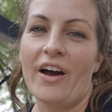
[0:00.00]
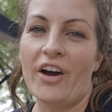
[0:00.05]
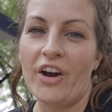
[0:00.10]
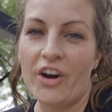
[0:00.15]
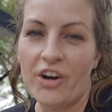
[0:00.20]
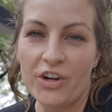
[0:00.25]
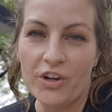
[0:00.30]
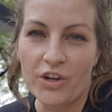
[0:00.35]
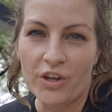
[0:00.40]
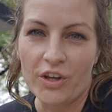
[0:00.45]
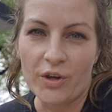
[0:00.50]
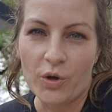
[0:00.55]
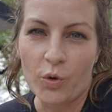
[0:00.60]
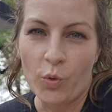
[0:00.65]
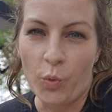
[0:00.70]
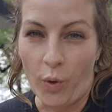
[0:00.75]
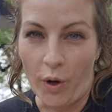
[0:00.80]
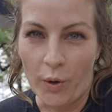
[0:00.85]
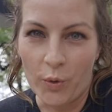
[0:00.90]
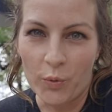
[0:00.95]
I heard a
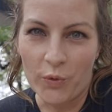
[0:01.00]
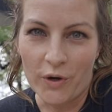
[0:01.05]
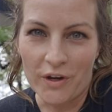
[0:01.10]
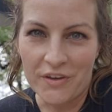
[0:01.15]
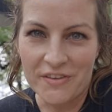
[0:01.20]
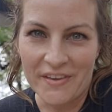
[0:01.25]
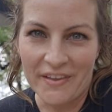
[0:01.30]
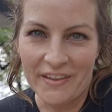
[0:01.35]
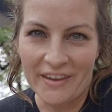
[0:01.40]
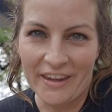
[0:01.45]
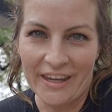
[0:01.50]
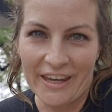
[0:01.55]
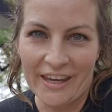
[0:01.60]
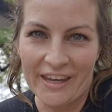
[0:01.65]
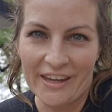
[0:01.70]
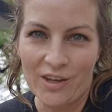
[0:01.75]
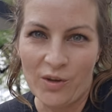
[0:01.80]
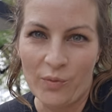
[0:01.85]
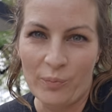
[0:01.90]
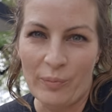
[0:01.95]
quote
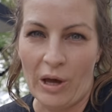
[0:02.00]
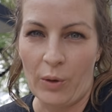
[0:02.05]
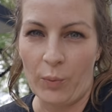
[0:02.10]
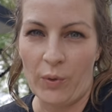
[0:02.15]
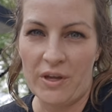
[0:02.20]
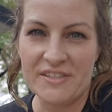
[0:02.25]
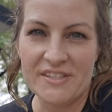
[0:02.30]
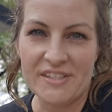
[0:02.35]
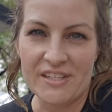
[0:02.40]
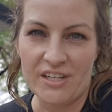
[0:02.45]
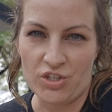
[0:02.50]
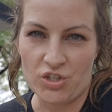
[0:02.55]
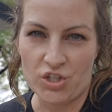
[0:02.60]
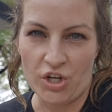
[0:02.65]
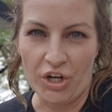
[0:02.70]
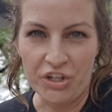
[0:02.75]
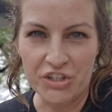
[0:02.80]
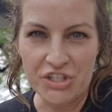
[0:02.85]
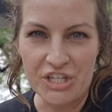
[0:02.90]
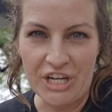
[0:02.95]
recently by Winston
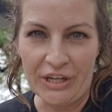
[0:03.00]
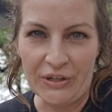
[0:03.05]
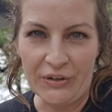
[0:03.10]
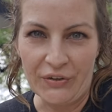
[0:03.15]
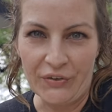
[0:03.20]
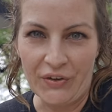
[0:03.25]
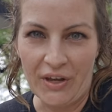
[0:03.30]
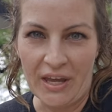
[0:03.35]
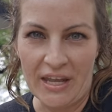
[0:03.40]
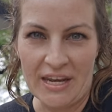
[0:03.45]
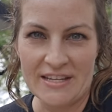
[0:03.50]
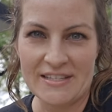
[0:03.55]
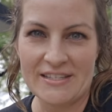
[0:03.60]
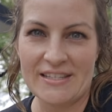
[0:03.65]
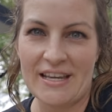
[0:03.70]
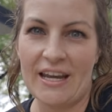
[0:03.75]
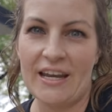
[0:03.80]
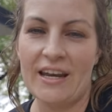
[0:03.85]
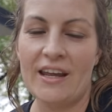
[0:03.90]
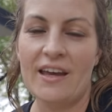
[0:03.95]
Churchill, and it
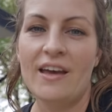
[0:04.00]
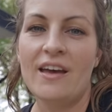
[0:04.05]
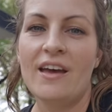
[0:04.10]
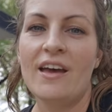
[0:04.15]
said,